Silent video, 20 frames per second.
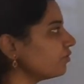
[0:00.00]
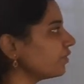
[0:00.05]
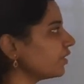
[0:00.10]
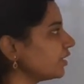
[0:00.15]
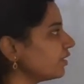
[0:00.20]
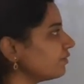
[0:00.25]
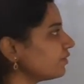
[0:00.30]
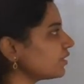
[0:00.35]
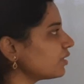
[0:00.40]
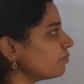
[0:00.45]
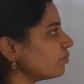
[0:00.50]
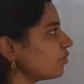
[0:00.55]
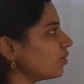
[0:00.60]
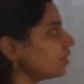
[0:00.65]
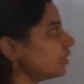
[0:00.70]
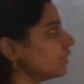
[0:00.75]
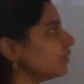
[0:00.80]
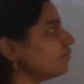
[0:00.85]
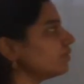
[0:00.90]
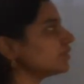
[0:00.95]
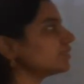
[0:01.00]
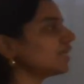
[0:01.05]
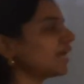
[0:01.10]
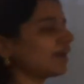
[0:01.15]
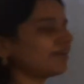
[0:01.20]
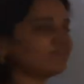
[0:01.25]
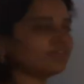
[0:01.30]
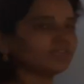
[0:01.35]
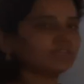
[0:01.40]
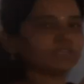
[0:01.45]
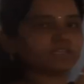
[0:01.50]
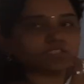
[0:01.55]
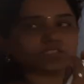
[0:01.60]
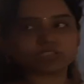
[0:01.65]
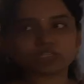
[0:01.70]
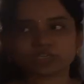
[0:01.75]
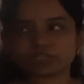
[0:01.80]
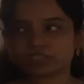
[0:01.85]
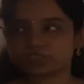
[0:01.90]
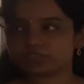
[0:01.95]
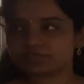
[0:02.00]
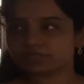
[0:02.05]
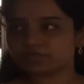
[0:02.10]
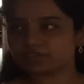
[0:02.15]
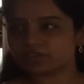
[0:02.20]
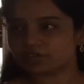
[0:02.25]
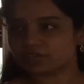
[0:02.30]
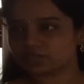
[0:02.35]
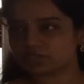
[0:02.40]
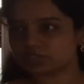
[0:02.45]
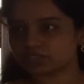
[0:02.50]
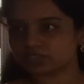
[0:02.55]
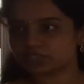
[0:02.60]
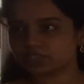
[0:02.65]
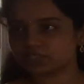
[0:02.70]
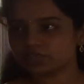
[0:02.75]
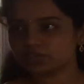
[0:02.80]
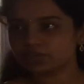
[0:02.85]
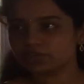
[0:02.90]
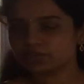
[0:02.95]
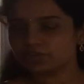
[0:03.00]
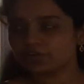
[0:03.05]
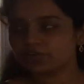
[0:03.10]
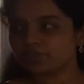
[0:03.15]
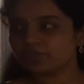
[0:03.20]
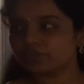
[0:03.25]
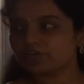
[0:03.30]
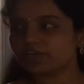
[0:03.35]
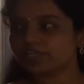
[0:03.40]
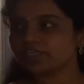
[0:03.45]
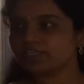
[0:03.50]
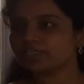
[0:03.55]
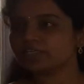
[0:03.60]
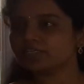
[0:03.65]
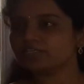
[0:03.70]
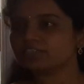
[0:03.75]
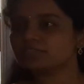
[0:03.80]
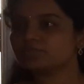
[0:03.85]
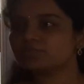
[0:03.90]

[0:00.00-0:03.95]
whenever the body was having initially some velocity, finally it is